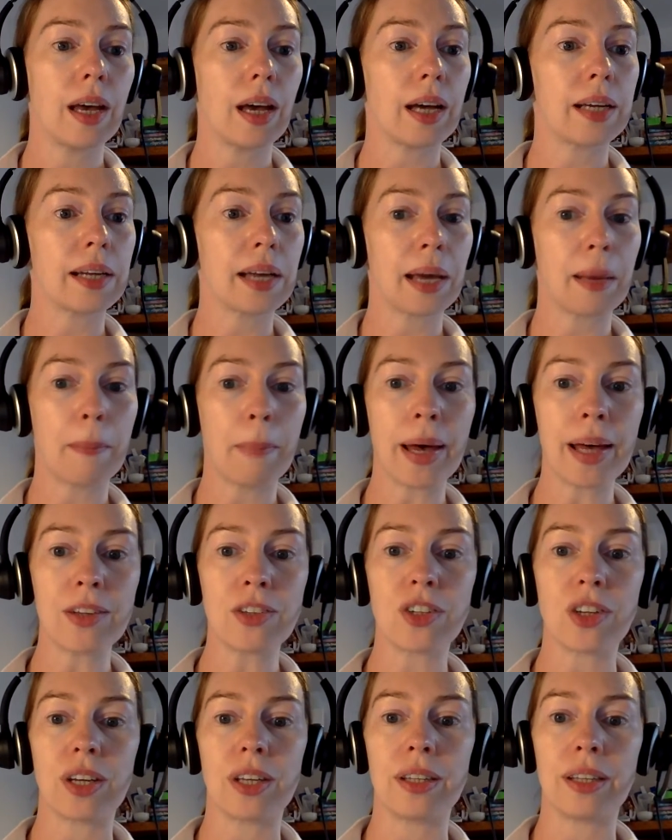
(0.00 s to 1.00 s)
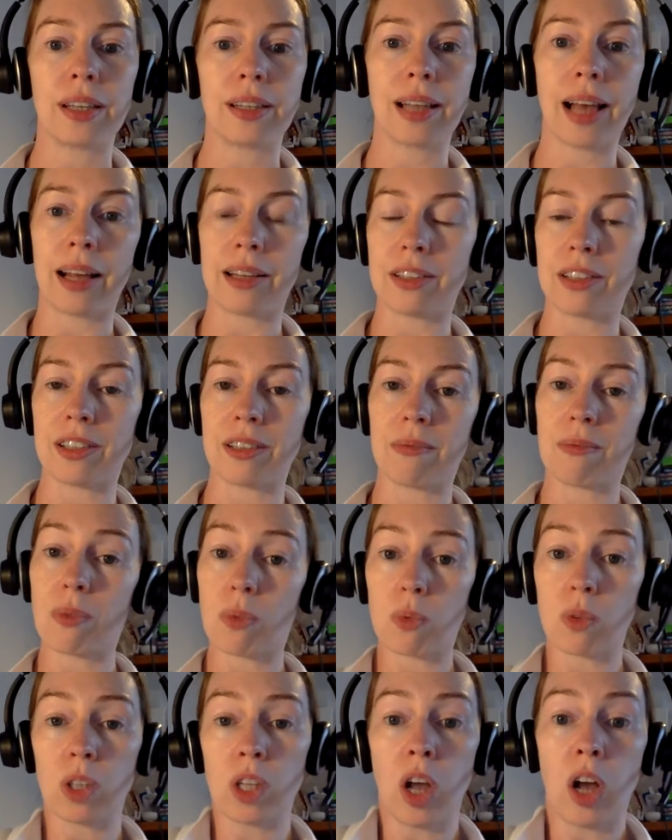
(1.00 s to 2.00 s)
And I imagine that that's
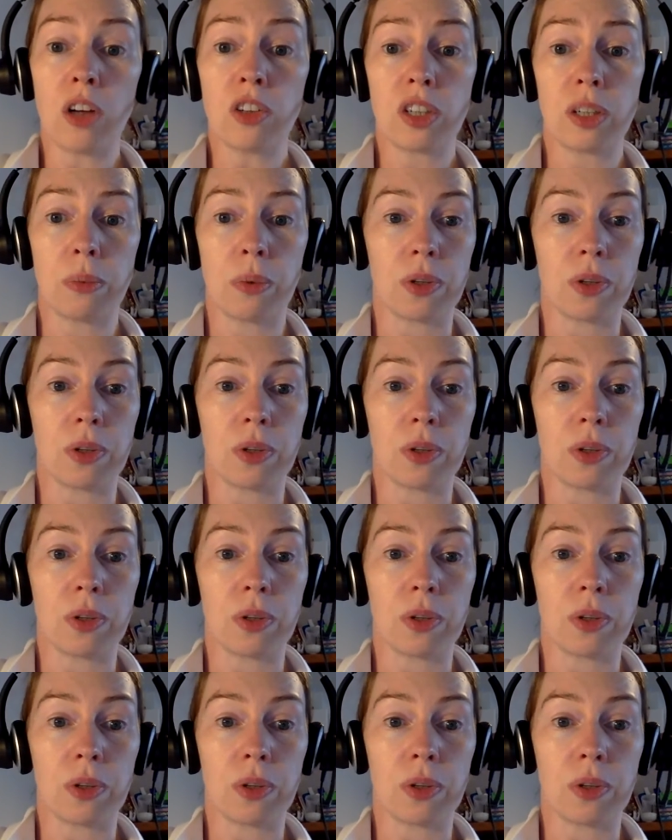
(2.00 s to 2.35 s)
largely